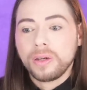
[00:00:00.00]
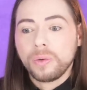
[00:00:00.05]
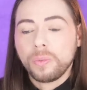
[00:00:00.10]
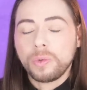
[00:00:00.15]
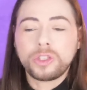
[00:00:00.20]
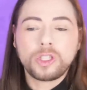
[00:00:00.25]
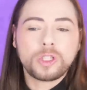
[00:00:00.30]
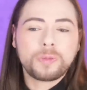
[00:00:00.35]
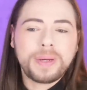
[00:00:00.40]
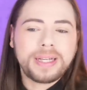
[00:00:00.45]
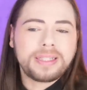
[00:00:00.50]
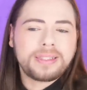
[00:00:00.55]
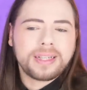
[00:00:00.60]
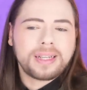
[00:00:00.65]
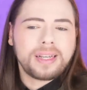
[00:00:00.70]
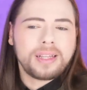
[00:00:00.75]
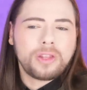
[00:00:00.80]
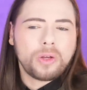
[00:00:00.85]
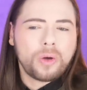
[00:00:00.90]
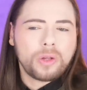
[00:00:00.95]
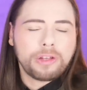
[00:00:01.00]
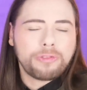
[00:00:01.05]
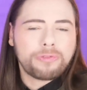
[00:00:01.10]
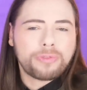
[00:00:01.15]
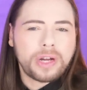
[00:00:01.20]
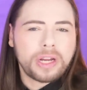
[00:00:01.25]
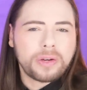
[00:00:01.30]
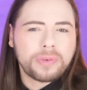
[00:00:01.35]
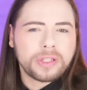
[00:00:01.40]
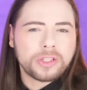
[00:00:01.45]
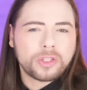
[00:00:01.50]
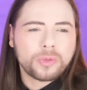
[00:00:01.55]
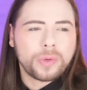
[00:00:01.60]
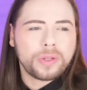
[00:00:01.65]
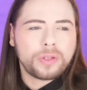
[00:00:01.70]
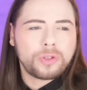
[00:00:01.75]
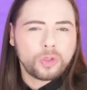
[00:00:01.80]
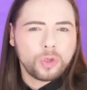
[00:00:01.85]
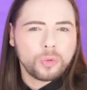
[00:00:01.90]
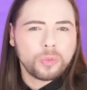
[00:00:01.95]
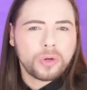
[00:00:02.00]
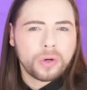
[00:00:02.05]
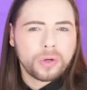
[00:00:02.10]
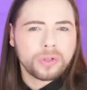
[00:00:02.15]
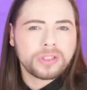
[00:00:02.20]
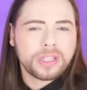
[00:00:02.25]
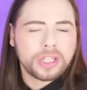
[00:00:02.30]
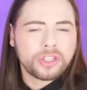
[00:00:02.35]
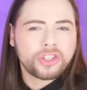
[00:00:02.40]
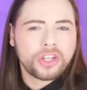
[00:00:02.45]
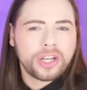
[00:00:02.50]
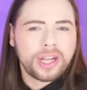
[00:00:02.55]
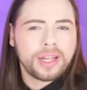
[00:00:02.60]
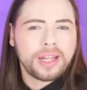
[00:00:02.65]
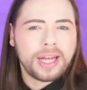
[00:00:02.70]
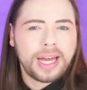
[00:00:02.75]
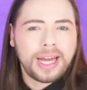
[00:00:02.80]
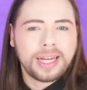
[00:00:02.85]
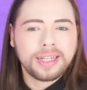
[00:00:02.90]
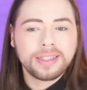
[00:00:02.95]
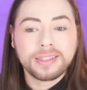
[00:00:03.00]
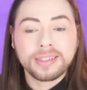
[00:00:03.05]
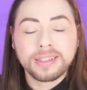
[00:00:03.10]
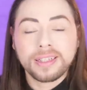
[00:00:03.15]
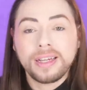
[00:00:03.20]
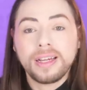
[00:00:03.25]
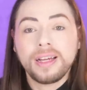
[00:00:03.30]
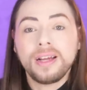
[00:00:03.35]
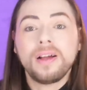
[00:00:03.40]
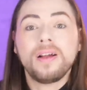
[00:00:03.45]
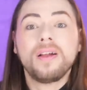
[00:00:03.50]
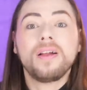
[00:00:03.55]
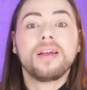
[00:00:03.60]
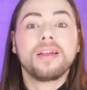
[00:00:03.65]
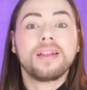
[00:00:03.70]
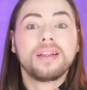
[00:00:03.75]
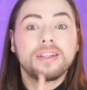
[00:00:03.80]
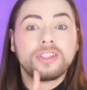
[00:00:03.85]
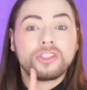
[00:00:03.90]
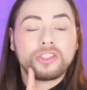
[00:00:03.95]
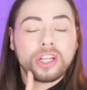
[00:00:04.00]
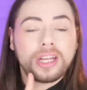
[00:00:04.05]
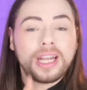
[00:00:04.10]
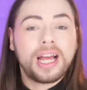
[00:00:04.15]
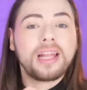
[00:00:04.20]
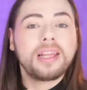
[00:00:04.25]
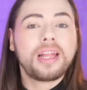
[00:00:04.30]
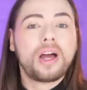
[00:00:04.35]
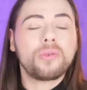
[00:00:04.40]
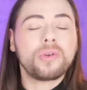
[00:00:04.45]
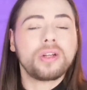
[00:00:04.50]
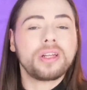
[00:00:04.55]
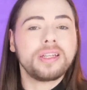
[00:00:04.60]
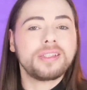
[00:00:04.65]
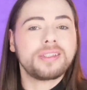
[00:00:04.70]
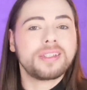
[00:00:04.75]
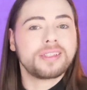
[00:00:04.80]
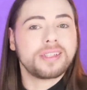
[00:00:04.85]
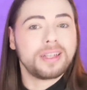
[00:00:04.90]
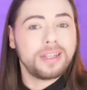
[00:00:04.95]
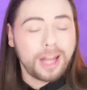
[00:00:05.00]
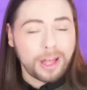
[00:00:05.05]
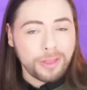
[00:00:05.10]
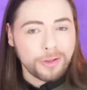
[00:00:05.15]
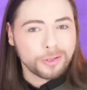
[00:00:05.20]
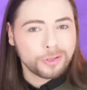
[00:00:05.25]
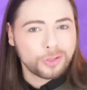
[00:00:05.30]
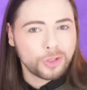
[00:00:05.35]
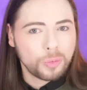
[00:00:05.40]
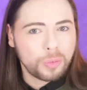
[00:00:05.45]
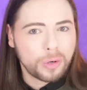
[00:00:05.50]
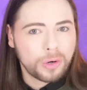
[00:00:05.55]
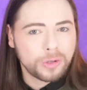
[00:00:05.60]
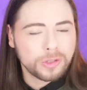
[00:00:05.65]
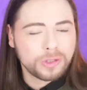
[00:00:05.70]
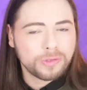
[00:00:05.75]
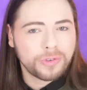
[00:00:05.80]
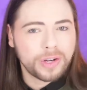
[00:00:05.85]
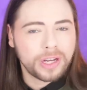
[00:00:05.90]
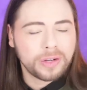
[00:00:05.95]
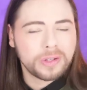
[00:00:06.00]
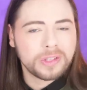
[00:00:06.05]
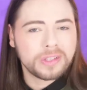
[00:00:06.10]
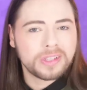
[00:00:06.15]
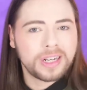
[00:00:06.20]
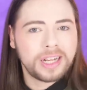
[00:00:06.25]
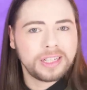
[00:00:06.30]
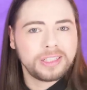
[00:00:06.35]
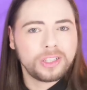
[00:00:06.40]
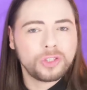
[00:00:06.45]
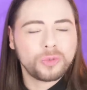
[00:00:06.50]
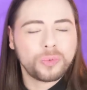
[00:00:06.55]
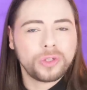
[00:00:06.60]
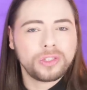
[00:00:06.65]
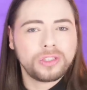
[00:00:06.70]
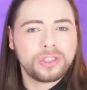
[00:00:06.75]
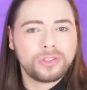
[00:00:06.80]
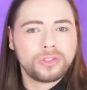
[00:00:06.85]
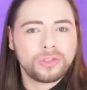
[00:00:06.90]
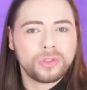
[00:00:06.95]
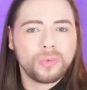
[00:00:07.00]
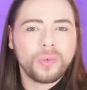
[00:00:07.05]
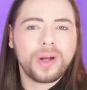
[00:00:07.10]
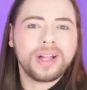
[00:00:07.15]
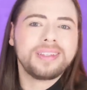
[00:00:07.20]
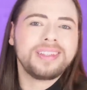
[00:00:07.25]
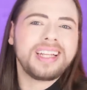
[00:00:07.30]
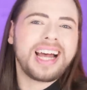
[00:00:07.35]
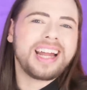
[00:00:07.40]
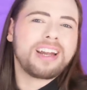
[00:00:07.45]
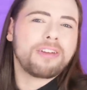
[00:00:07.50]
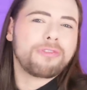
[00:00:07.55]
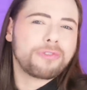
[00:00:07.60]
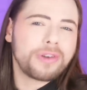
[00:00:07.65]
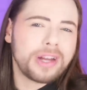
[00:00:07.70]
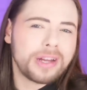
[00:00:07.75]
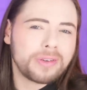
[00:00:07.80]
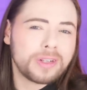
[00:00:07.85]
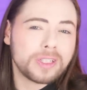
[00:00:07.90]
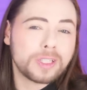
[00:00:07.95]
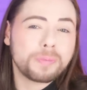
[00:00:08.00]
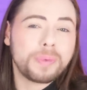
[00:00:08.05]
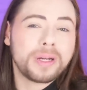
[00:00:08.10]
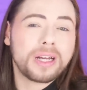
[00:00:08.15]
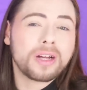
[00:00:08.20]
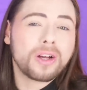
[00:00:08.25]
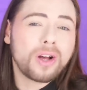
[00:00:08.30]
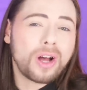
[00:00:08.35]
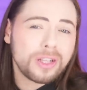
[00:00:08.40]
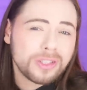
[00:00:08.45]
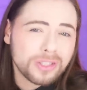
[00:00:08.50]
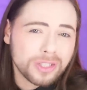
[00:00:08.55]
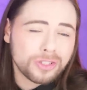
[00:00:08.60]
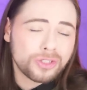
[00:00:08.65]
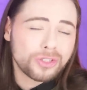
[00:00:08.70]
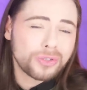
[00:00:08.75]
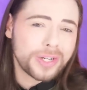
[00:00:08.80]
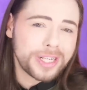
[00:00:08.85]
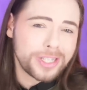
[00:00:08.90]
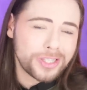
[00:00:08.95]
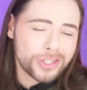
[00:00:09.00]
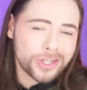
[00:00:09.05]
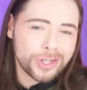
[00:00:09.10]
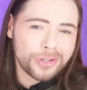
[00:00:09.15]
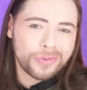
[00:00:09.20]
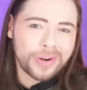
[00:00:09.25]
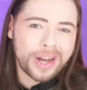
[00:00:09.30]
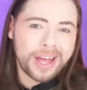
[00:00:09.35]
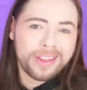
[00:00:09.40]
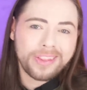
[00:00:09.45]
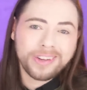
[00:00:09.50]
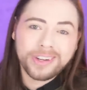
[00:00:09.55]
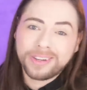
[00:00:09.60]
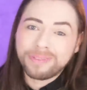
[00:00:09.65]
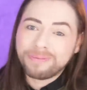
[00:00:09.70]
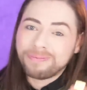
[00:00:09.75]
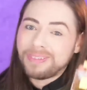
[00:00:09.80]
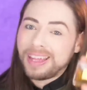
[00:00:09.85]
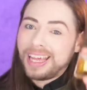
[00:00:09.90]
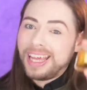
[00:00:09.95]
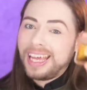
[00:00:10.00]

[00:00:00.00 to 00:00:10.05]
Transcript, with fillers: which is basically the only fragrance with tuberose that Chanel has. Chanel now releases another tuberose fragrance in nineteen twenty-two. Well, not a fragrance, but a concentration rather.